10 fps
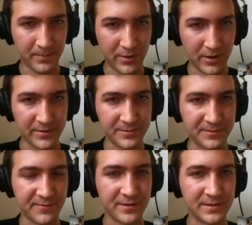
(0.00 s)

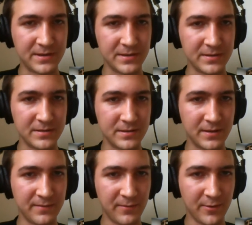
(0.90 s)
parameters, for instance,
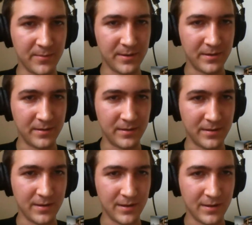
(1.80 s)
in Foreman,
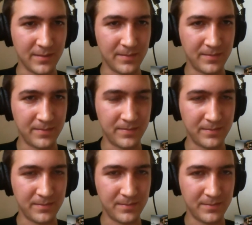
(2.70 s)

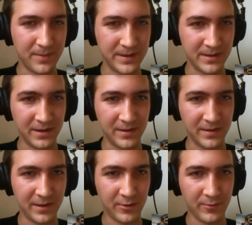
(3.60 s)
basically
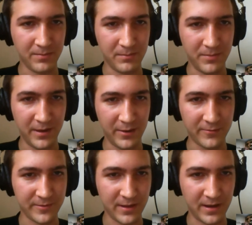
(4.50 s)
they
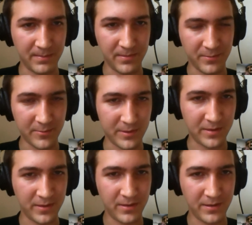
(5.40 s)
overlap with
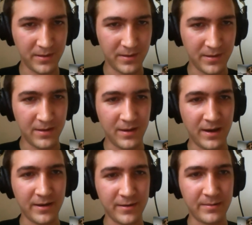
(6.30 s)

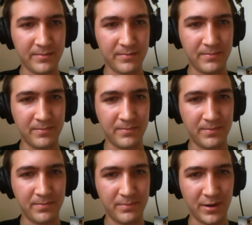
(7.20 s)
higher
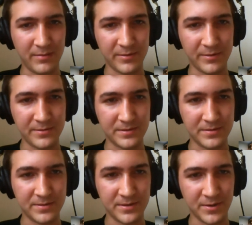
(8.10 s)
parameters.
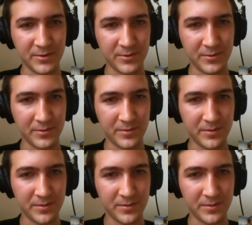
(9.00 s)
So